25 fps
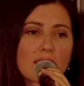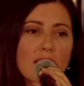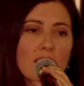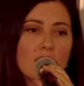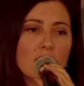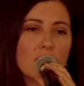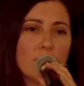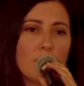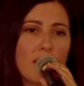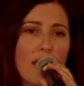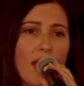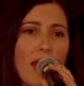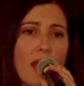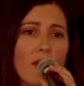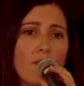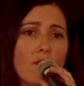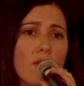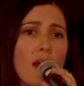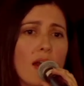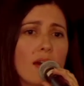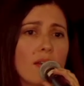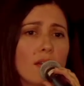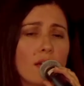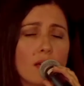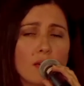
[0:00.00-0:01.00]
say to me, hey
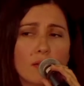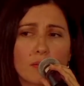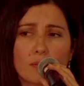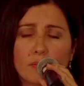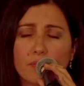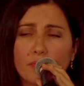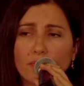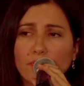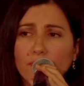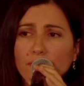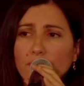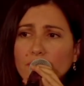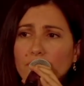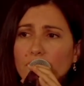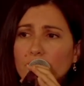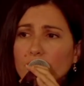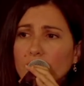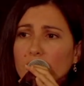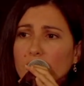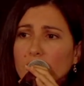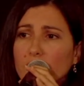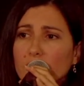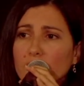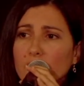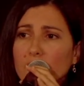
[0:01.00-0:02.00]
Rana,
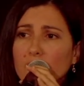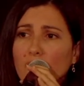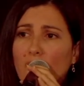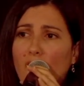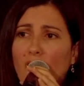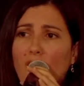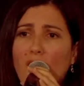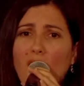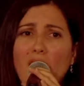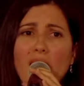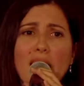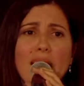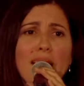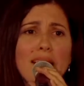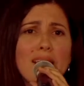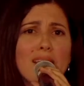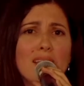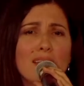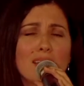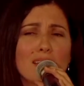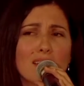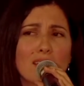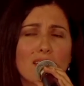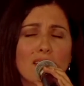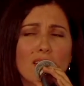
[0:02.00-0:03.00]

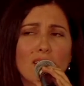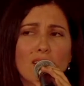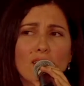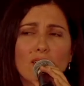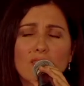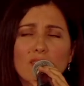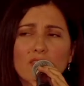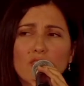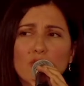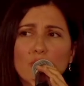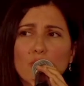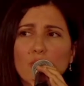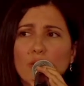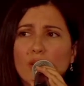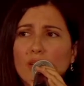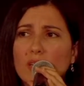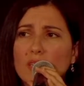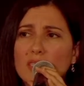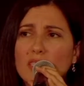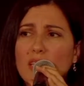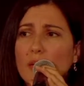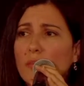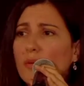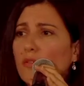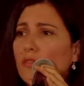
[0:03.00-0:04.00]
I
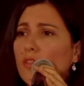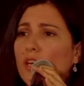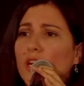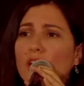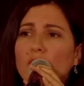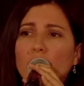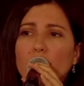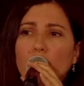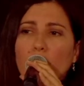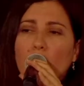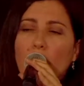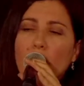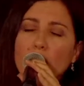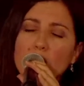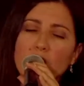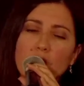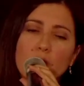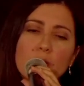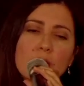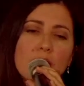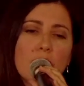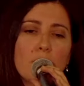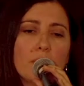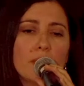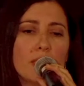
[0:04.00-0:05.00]
took some of the advice
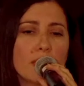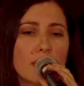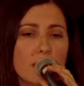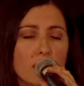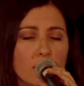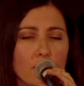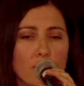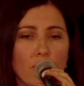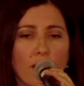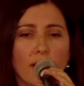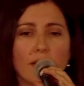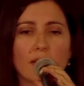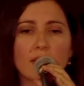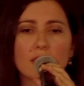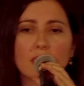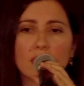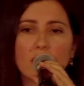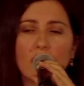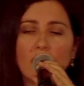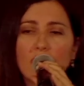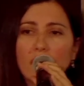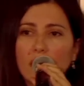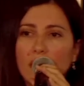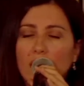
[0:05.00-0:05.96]
from some LinkedIn trainers,